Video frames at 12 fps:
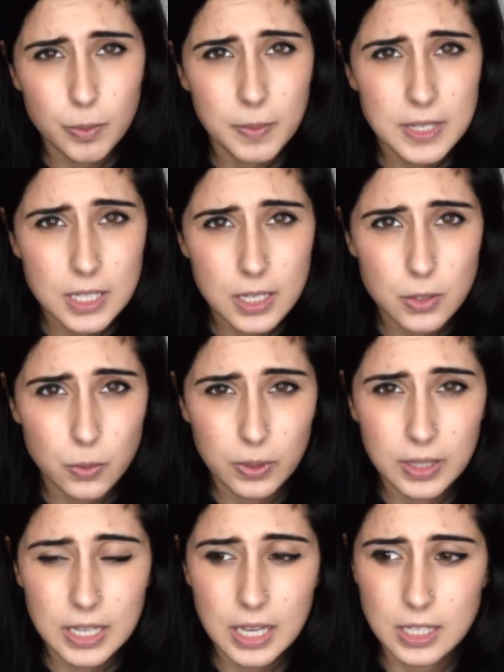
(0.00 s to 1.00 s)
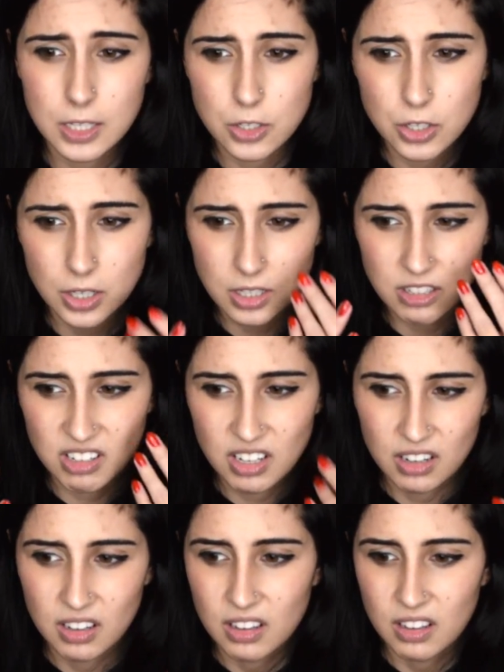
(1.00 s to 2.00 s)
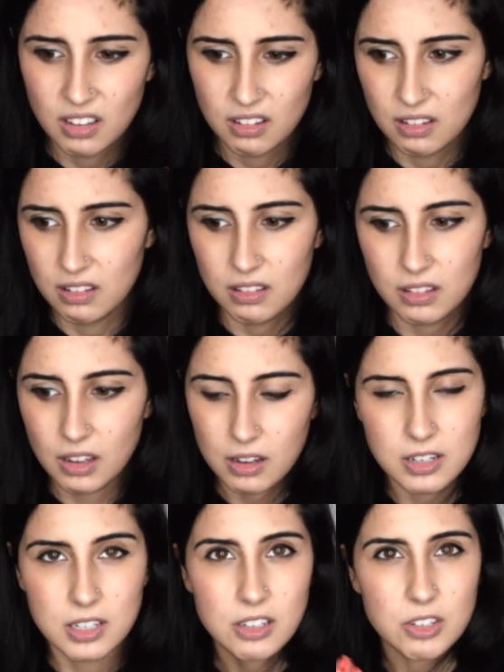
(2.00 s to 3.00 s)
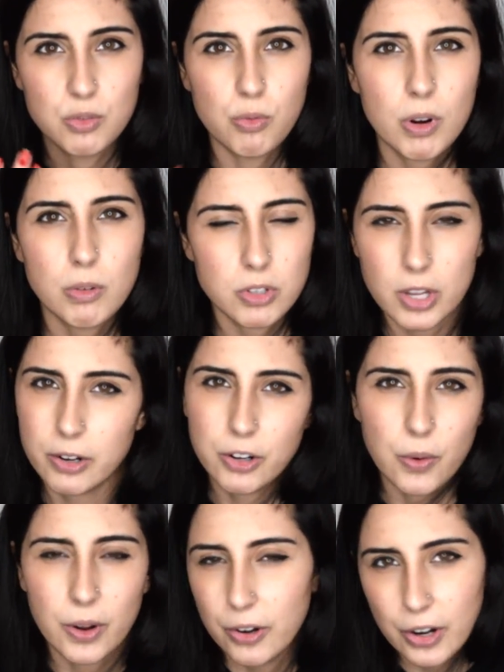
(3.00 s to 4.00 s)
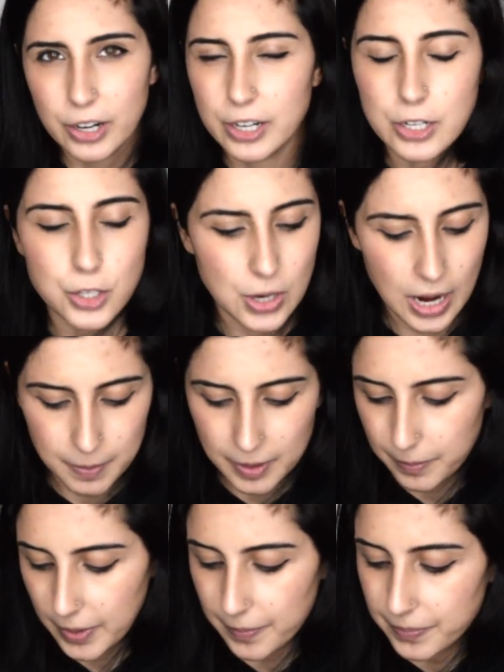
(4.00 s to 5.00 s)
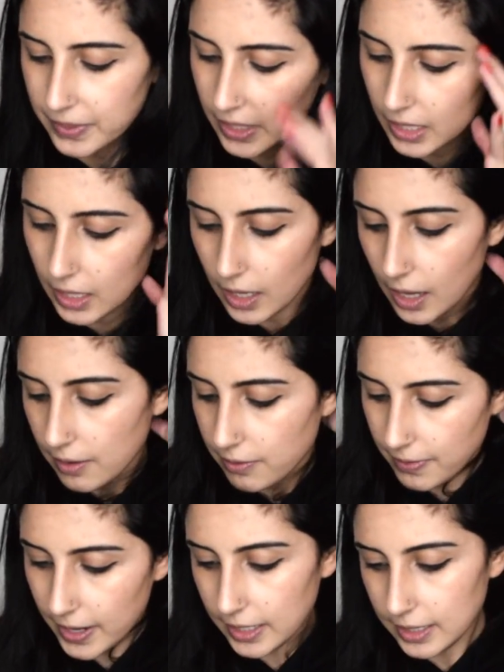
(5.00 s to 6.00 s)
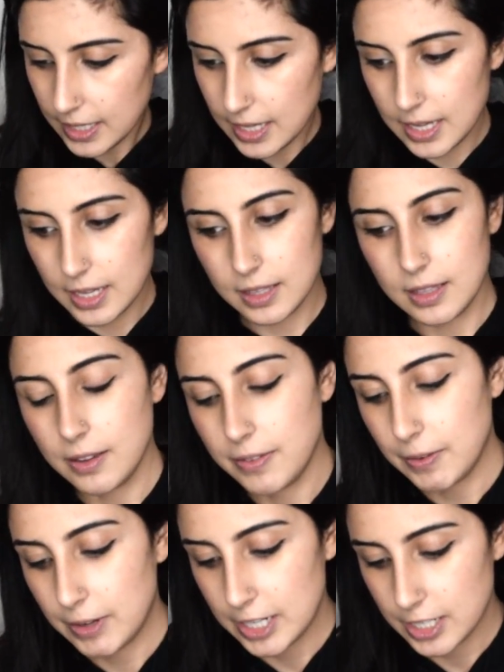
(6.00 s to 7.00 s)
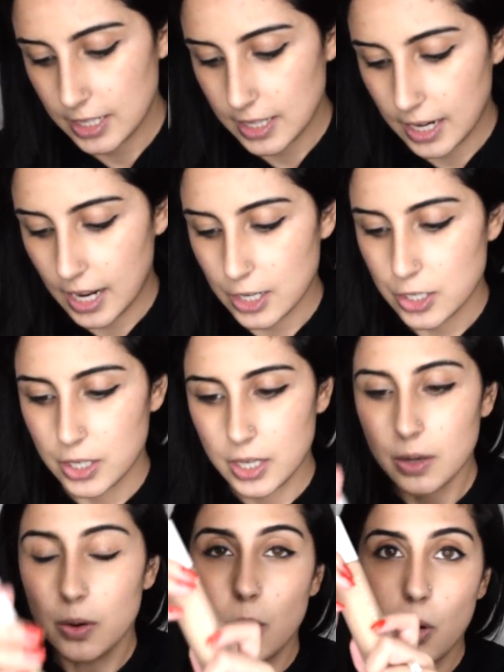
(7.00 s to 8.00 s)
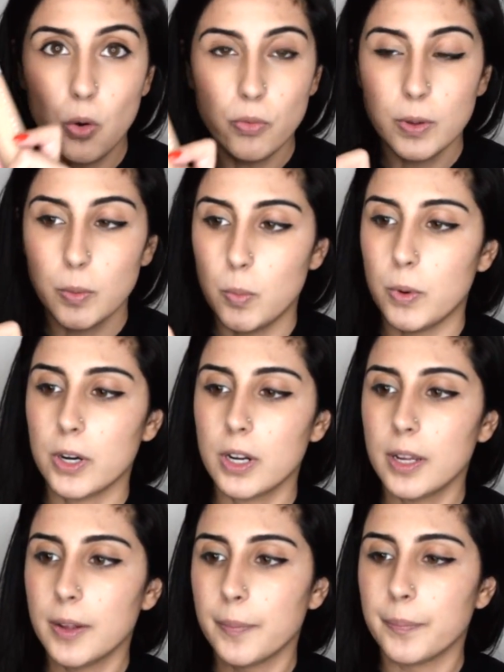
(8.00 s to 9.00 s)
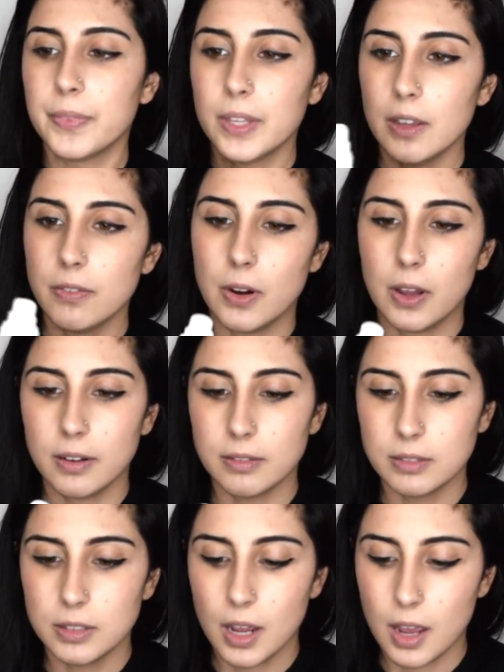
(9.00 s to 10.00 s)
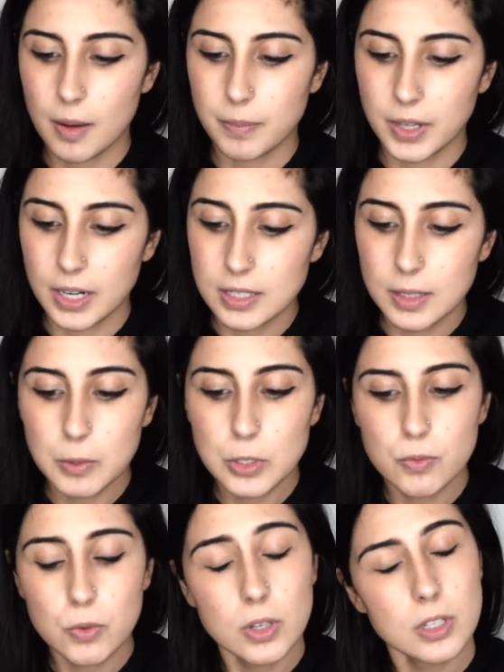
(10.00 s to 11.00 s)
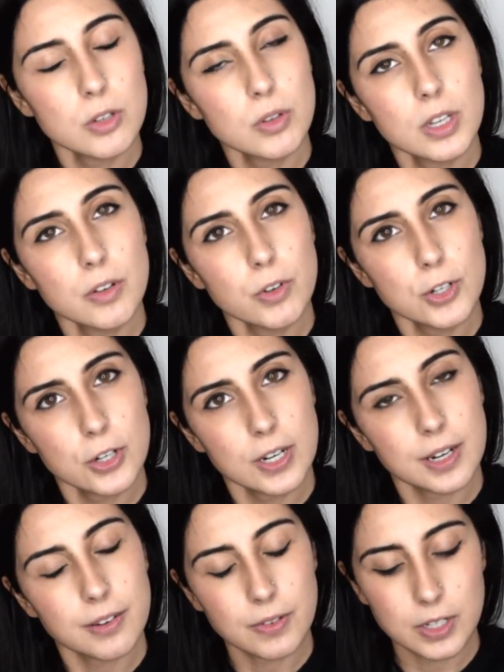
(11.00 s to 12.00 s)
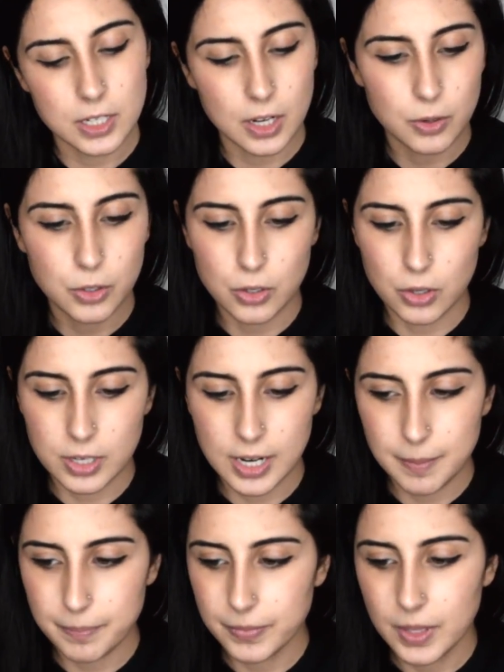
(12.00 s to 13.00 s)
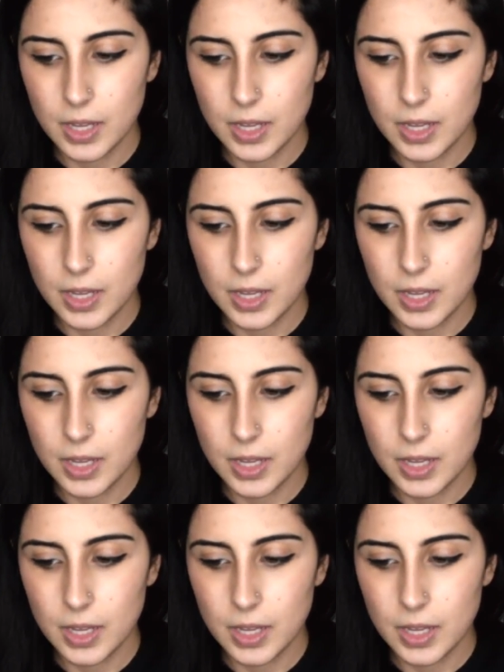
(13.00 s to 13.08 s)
when my skin is oily because it just looks gross. I don't know how to describe it, but finally a foundation that actually hopefully will work. If not, the nice thing about Sephora is you can return it if it's not your type.